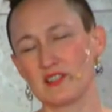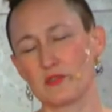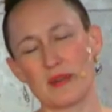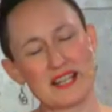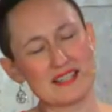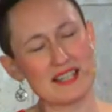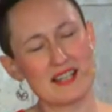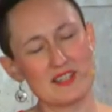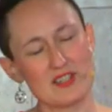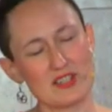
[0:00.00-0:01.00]
through my
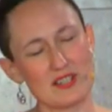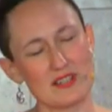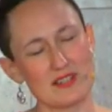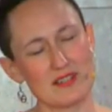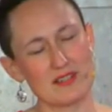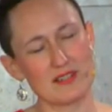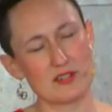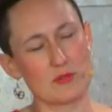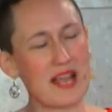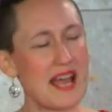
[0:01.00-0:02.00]
intentions,
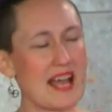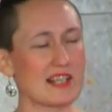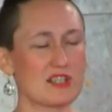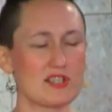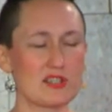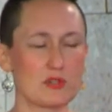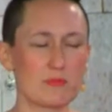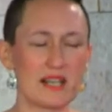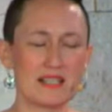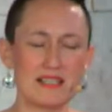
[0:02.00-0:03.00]
through my actions, through
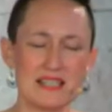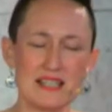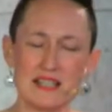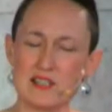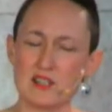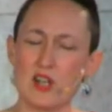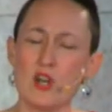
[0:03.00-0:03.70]
my deeds,